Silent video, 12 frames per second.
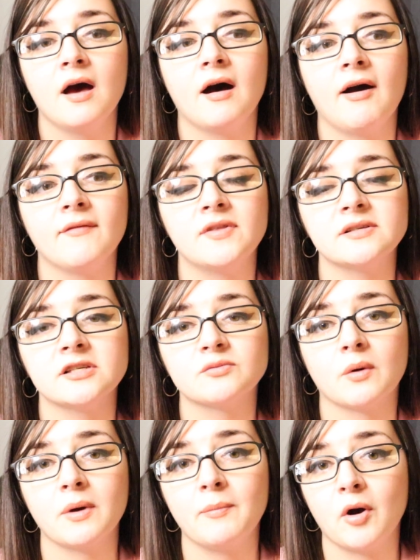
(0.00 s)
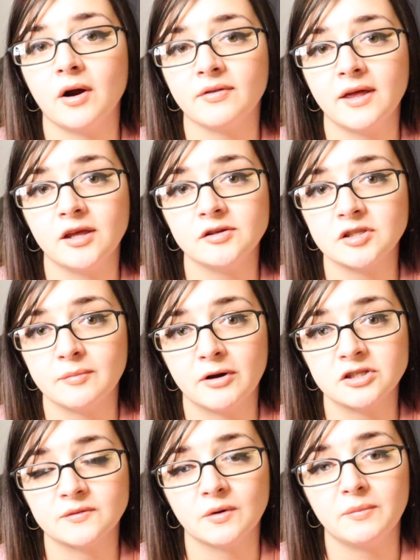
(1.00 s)
Uh, if this is where we part, thank you so
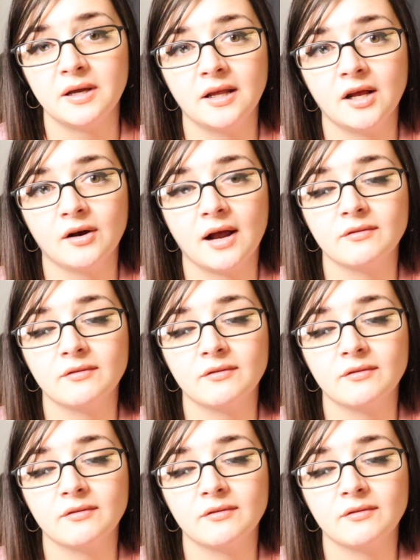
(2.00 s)
much for being here.